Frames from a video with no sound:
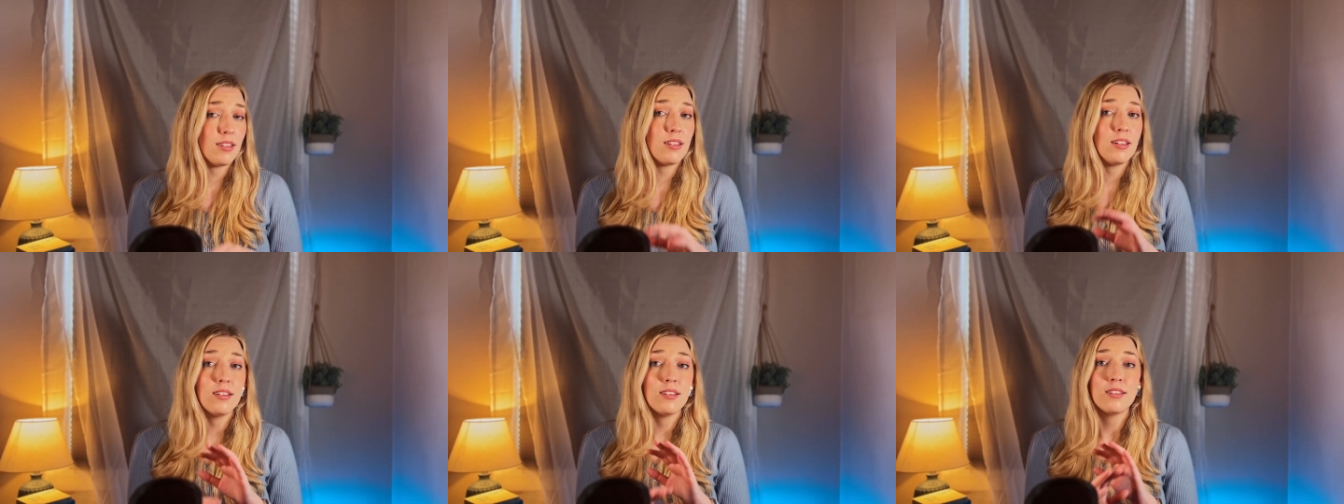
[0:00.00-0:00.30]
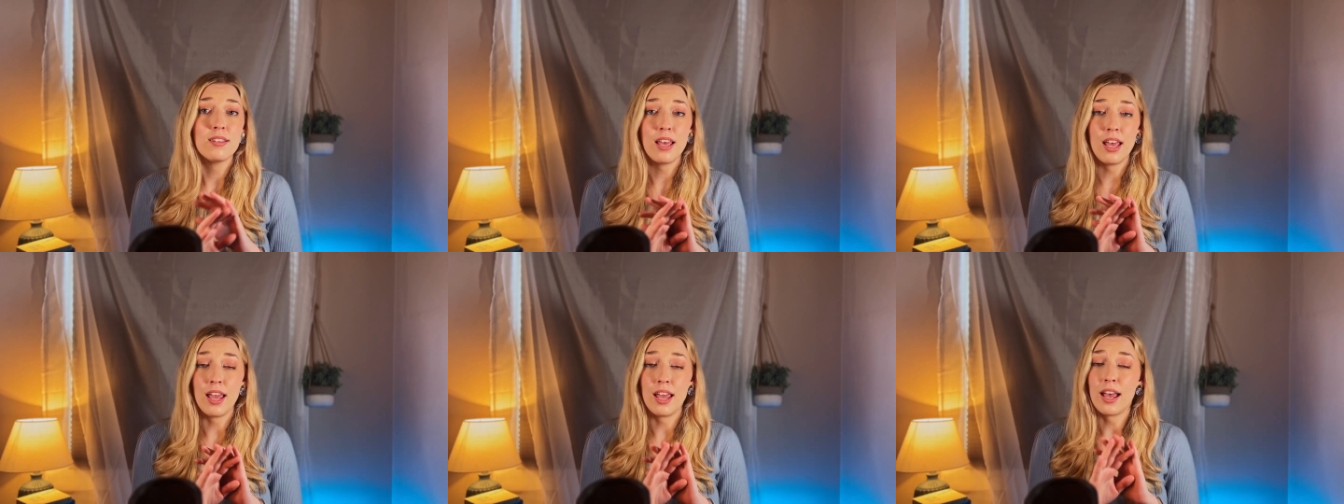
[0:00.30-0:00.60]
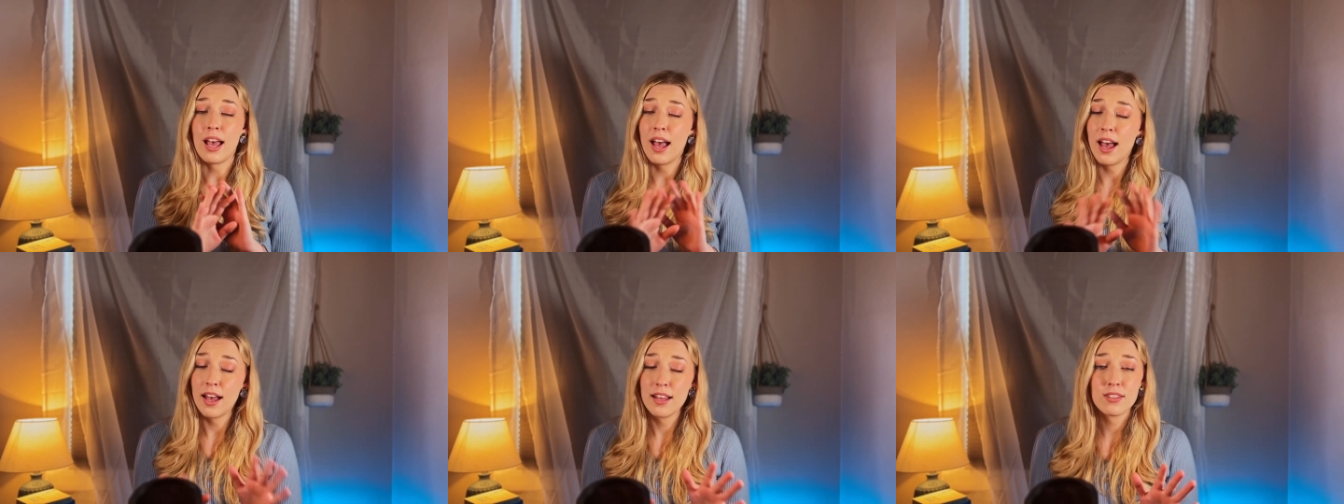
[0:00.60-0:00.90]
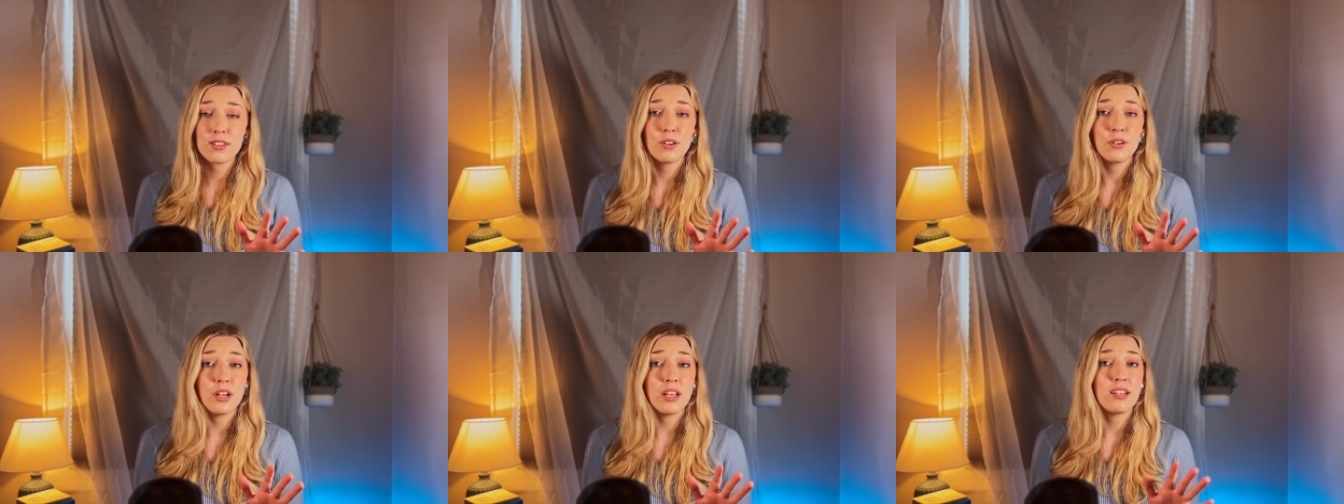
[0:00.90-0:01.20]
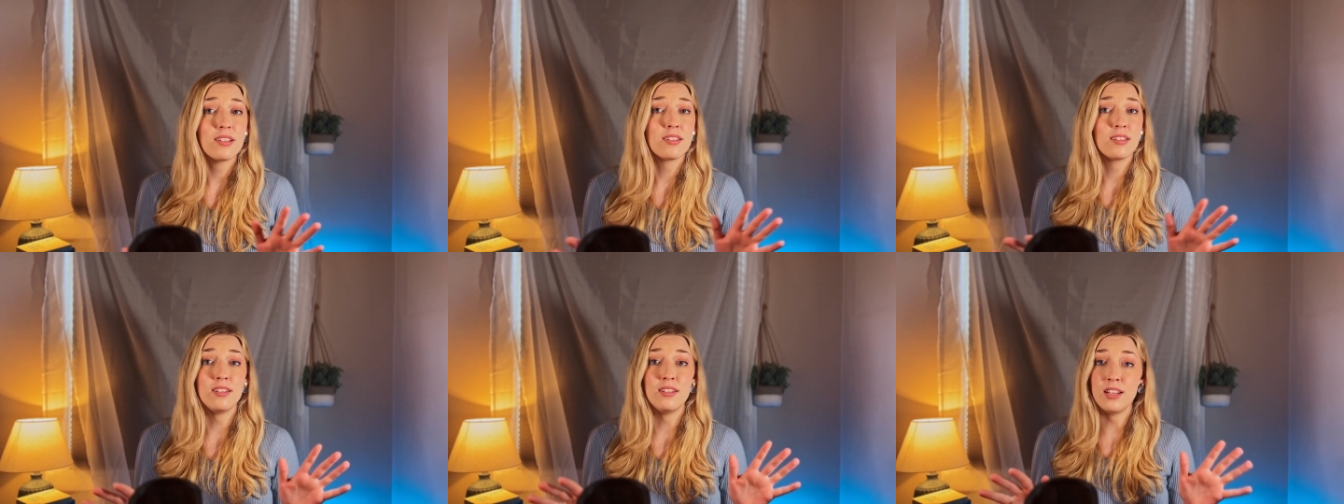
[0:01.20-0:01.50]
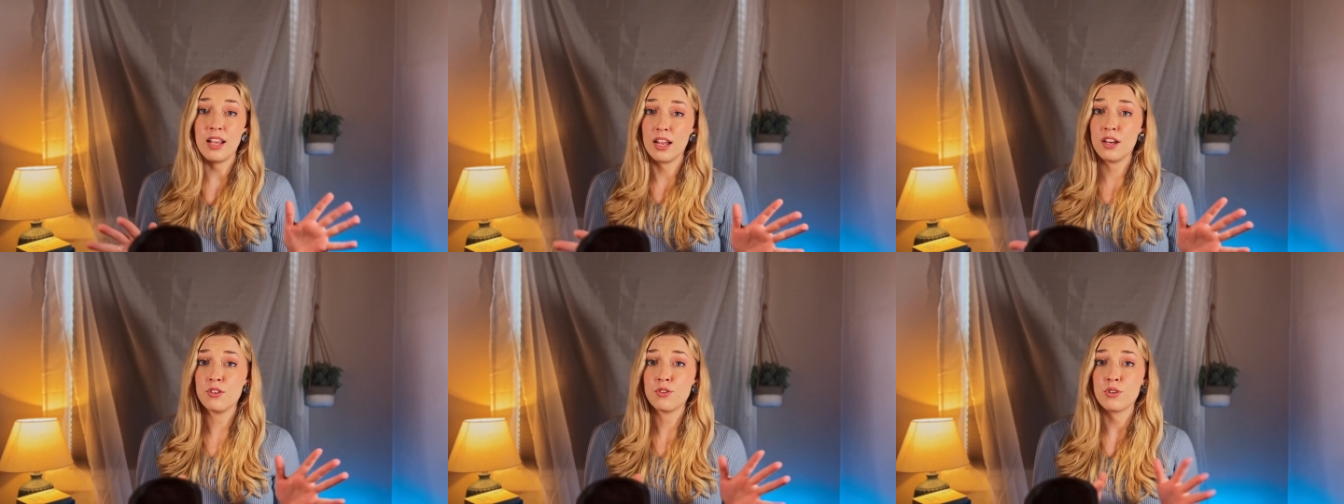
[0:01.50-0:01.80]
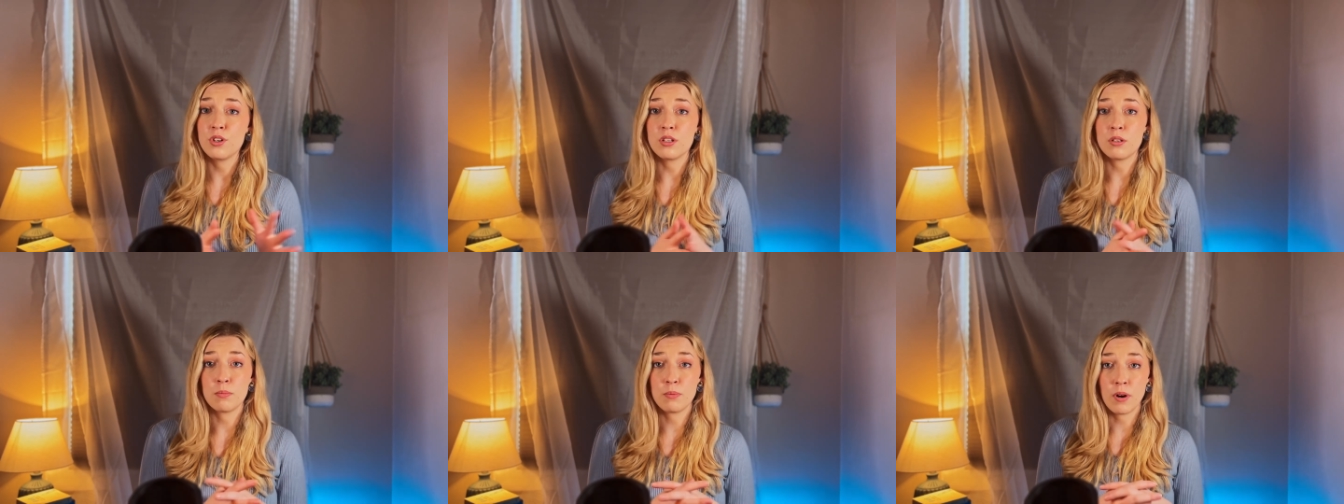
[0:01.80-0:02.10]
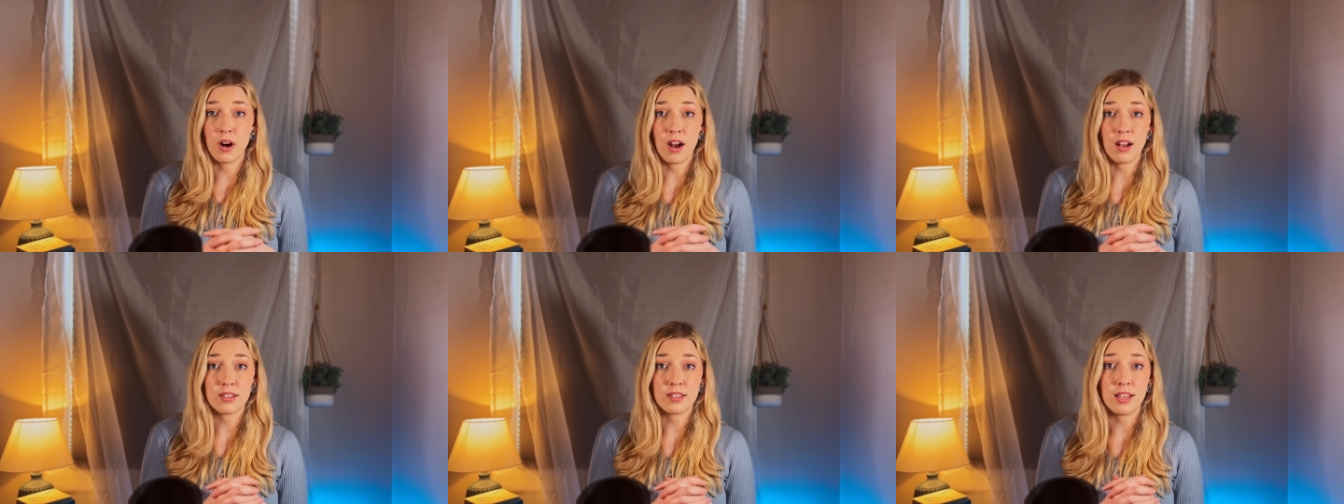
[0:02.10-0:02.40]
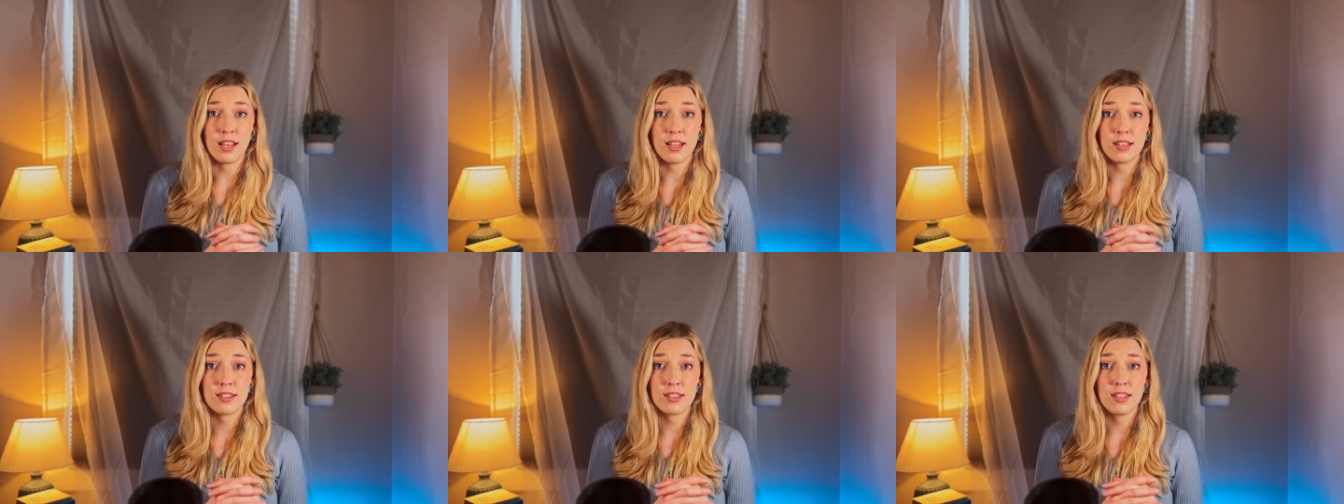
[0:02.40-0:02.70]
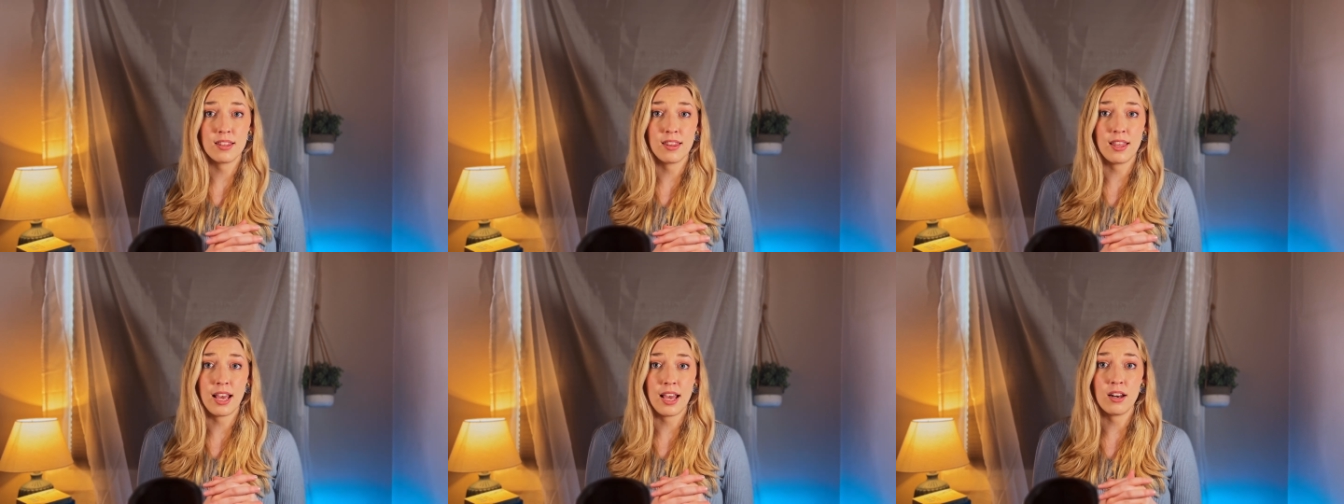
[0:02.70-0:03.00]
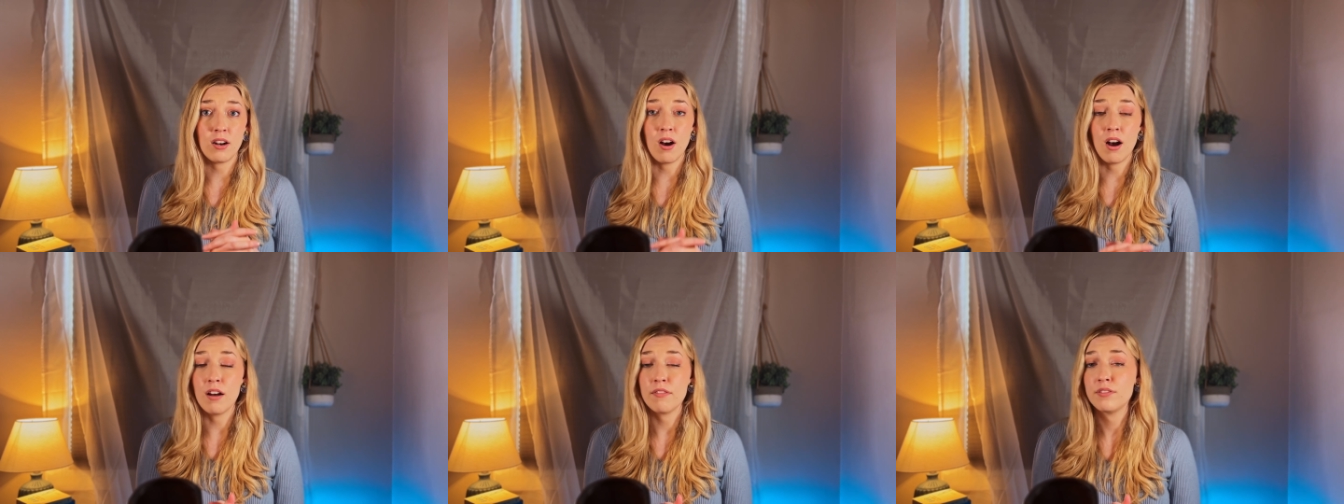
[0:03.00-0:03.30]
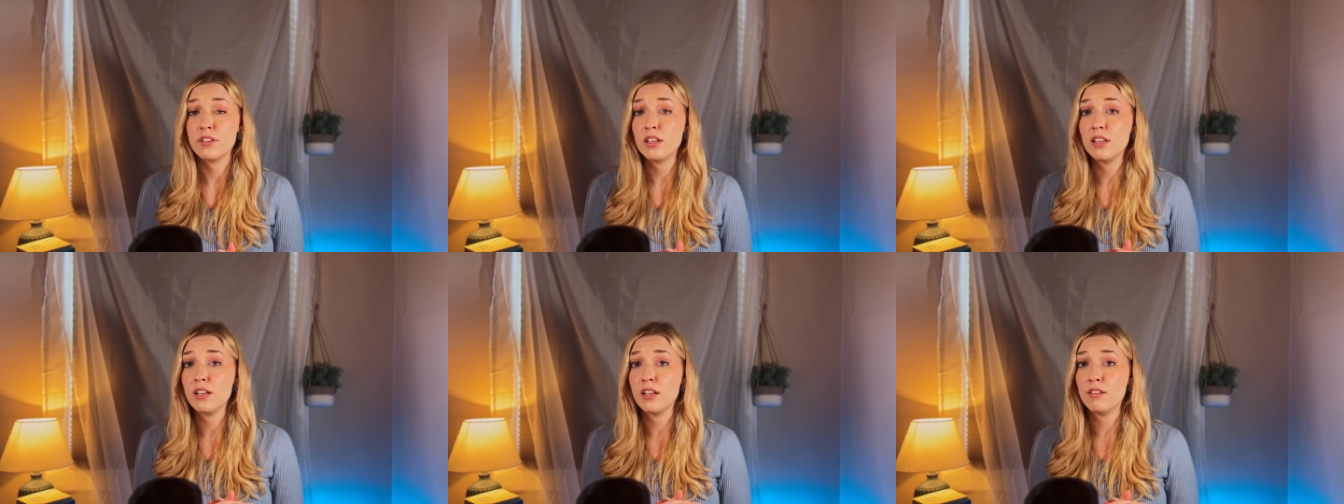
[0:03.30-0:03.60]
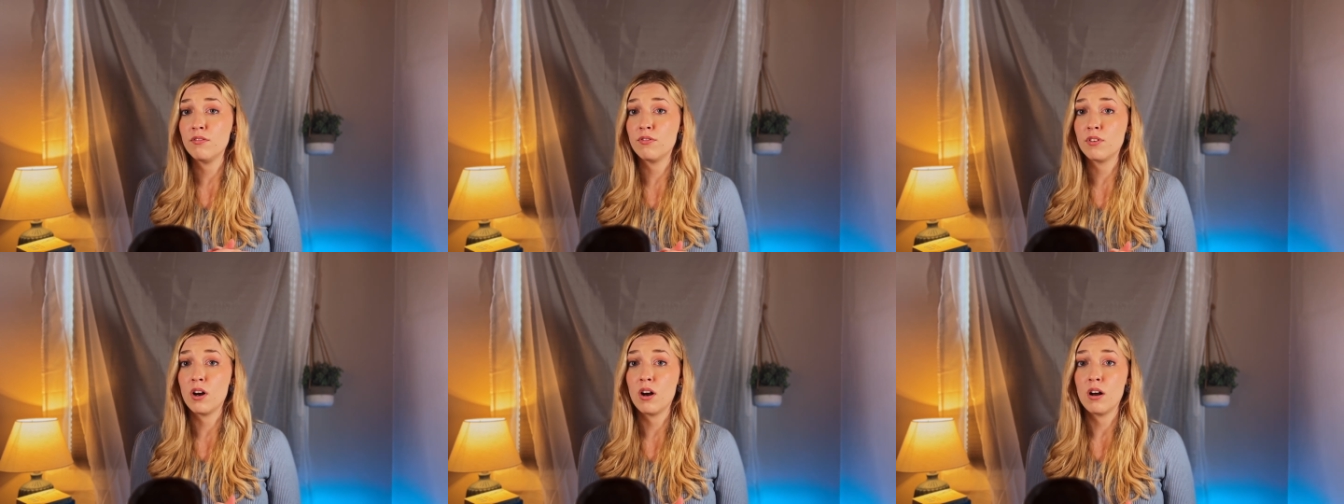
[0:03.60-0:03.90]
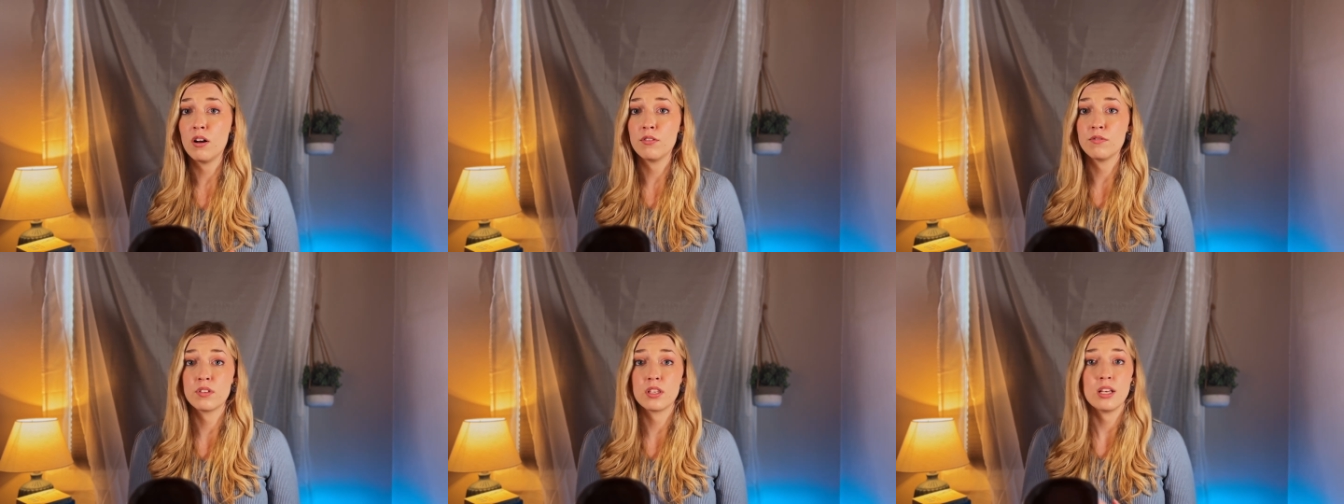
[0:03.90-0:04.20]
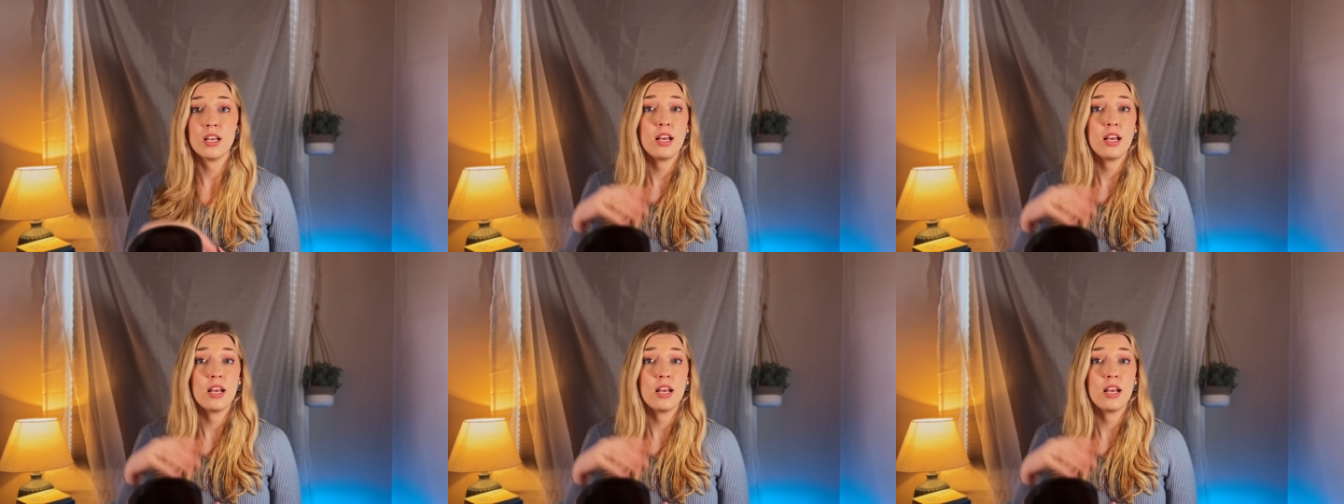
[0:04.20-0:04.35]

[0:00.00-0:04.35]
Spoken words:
is a hazardous, dangerous process that often involves